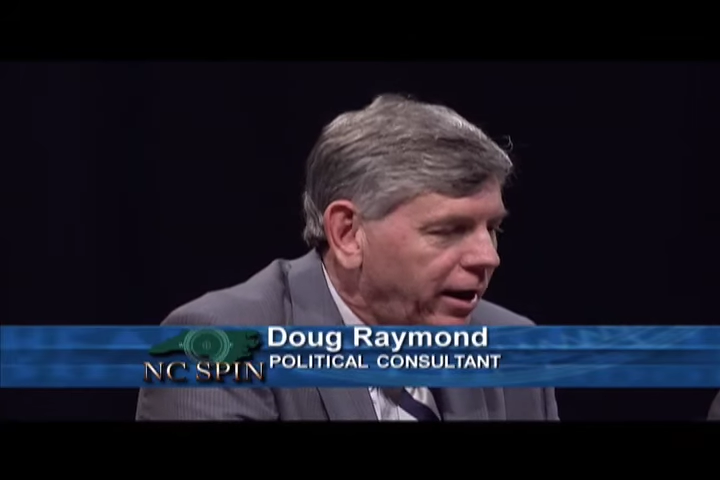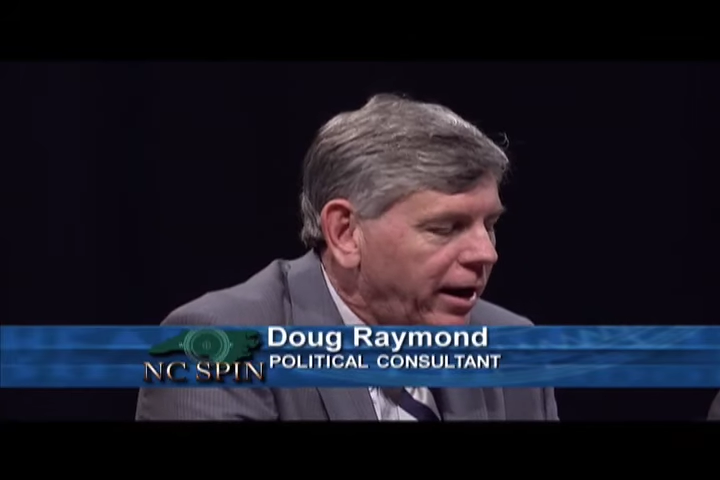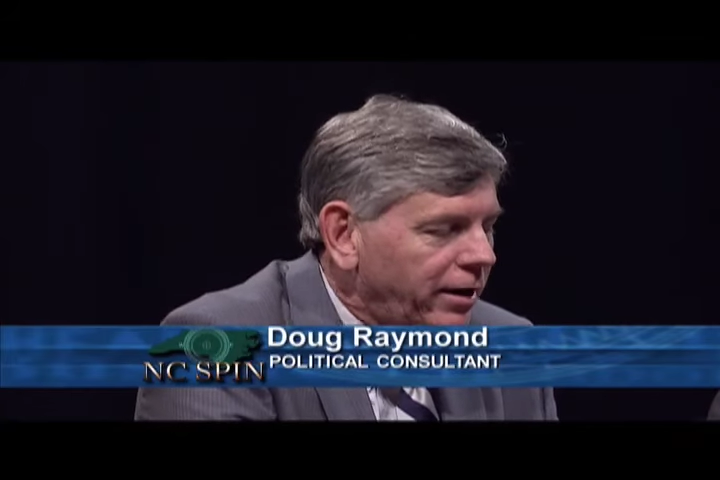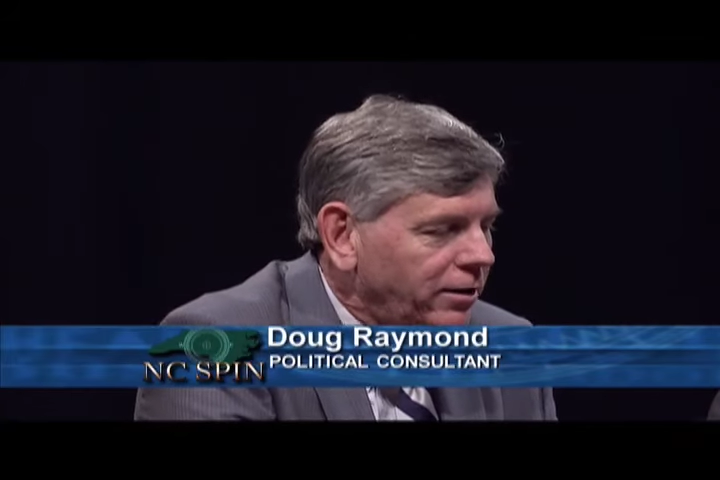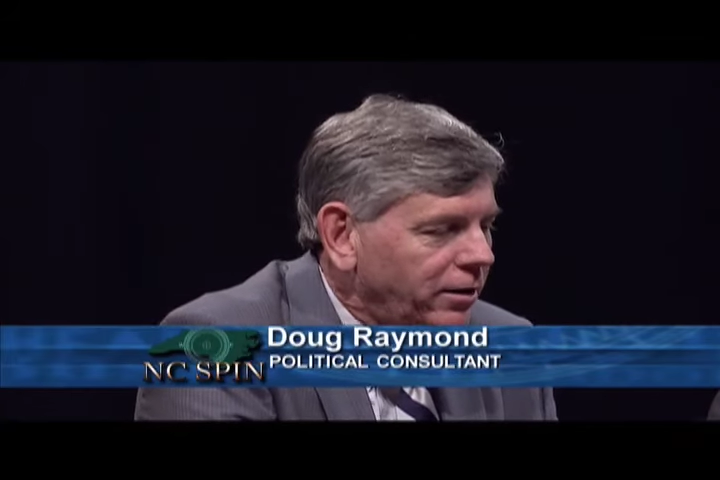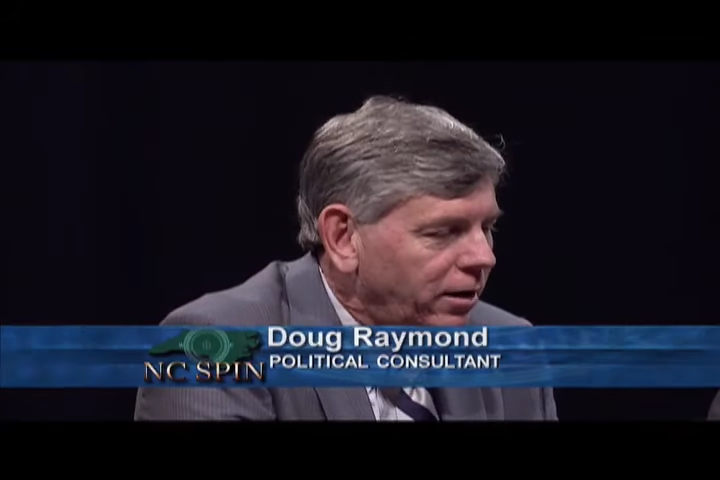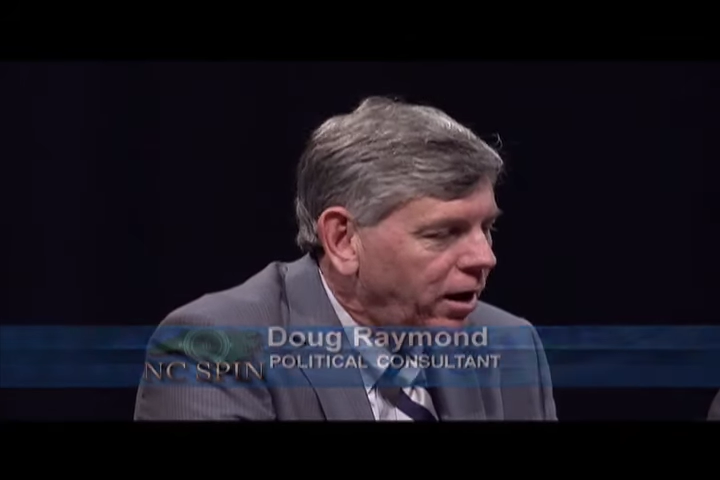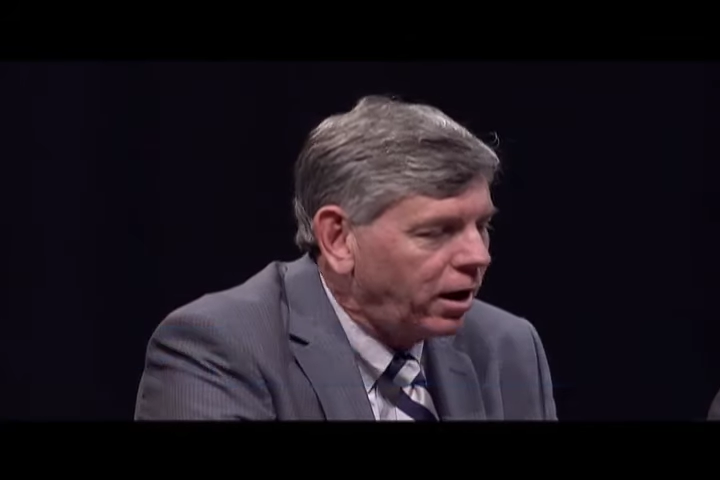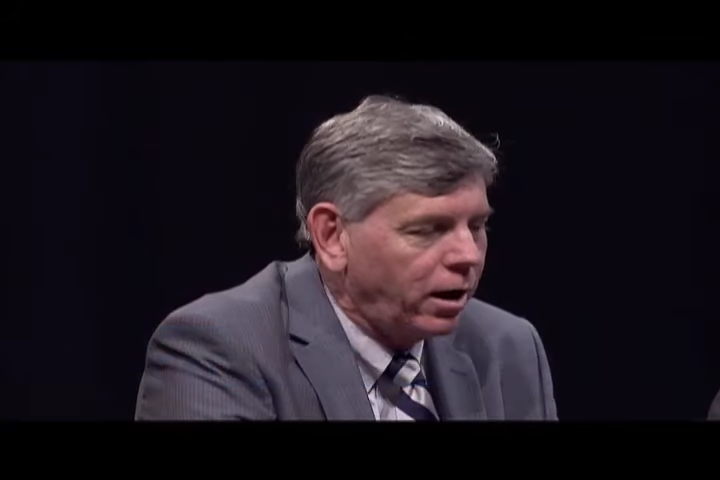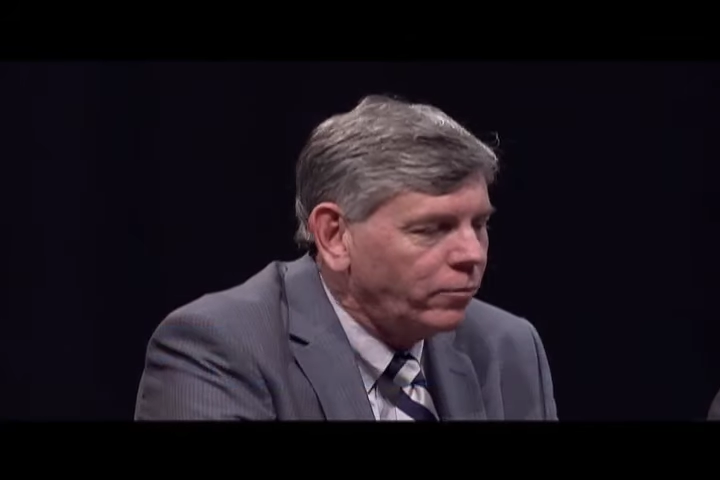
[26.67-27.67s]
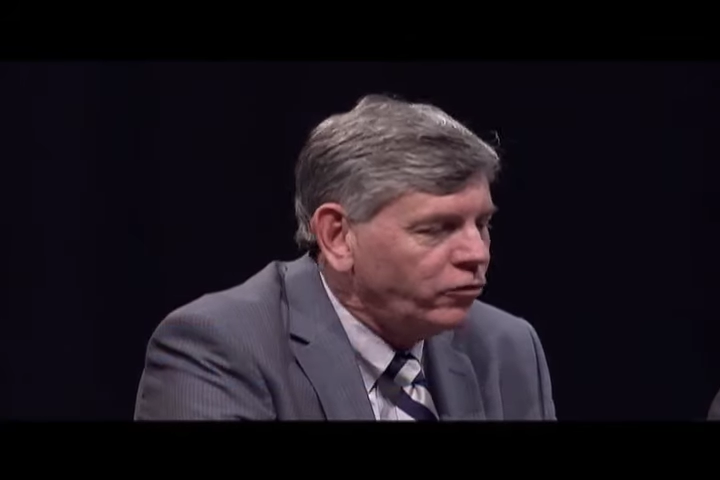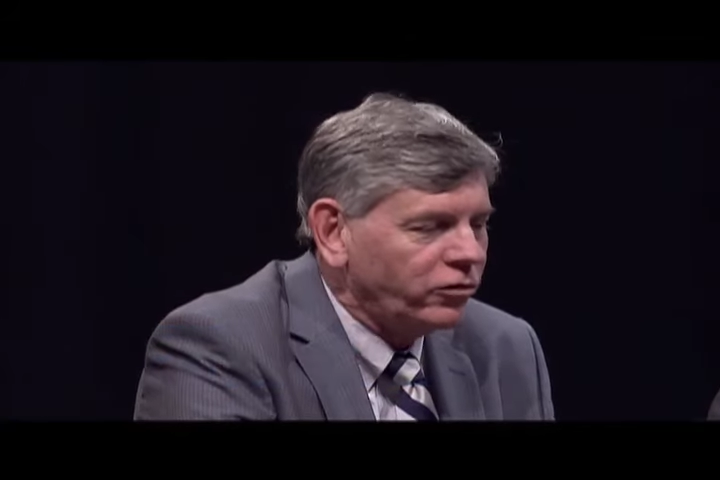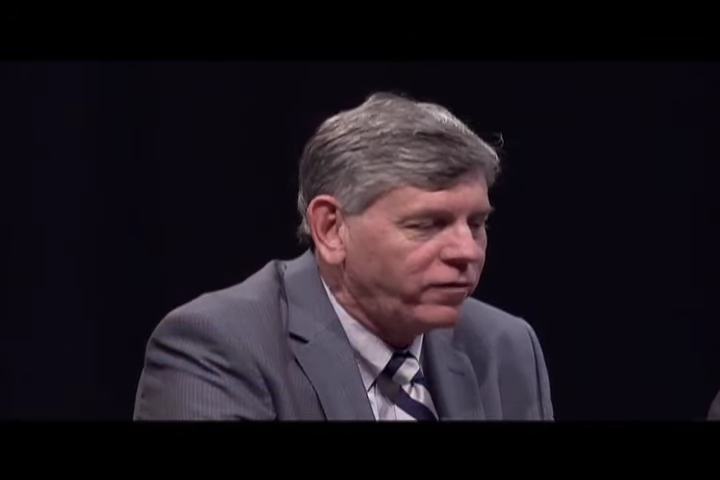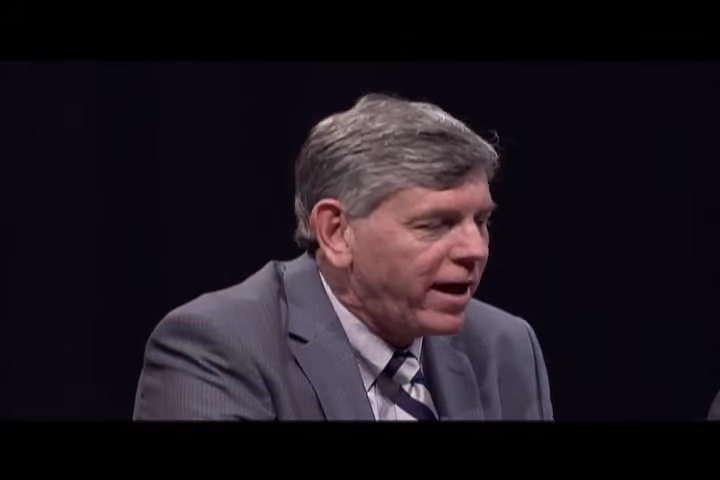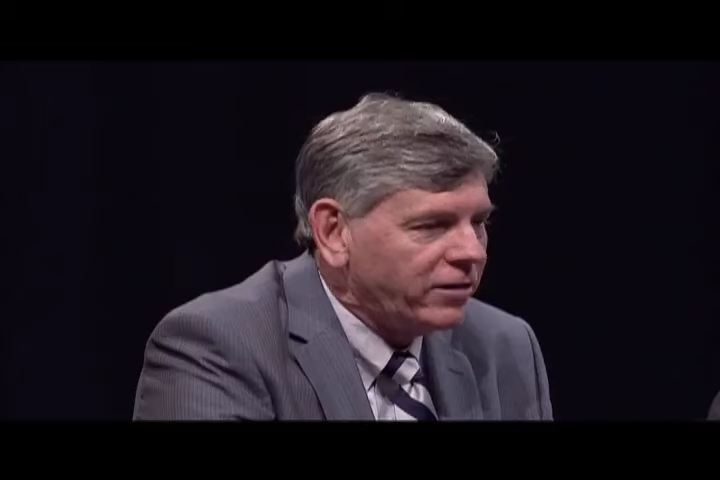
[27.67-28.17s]
And I'm
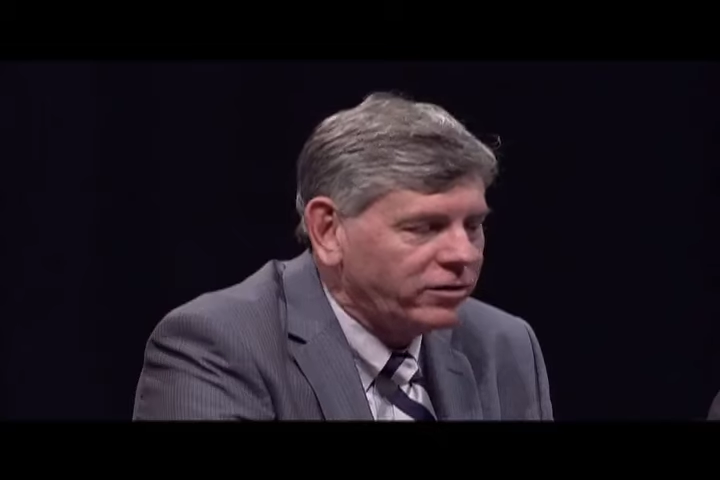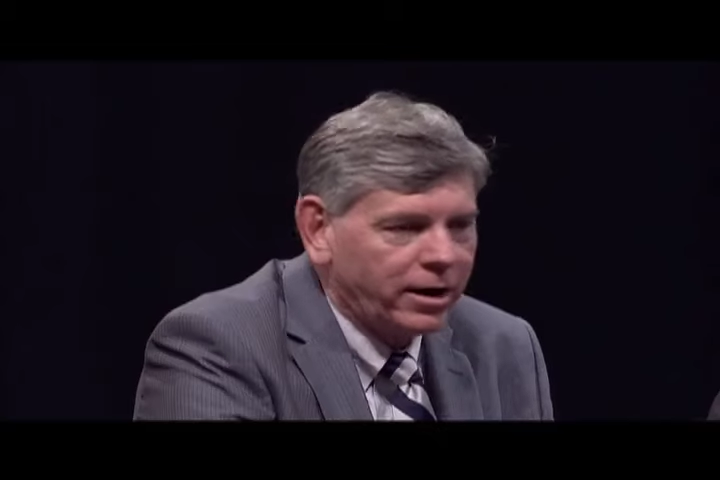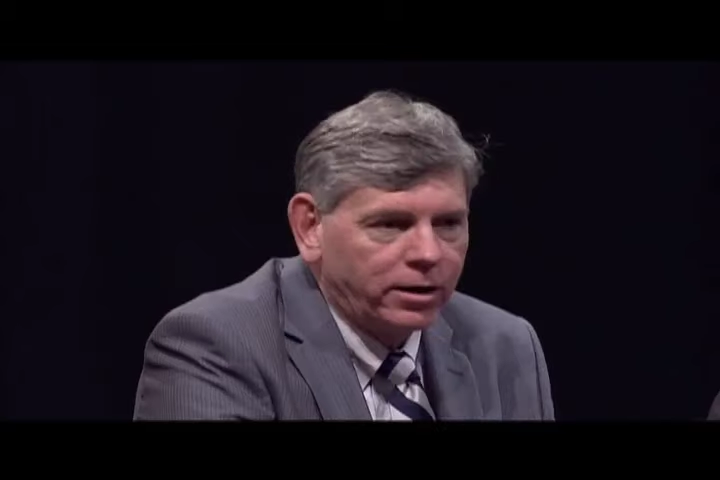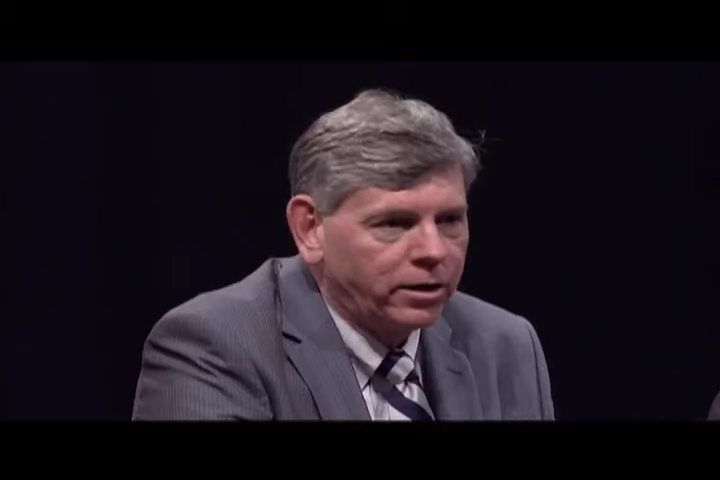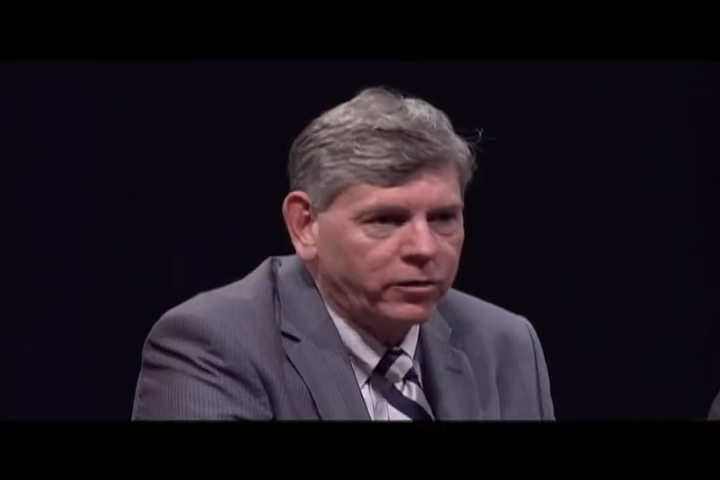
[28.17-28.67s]
just fascinated,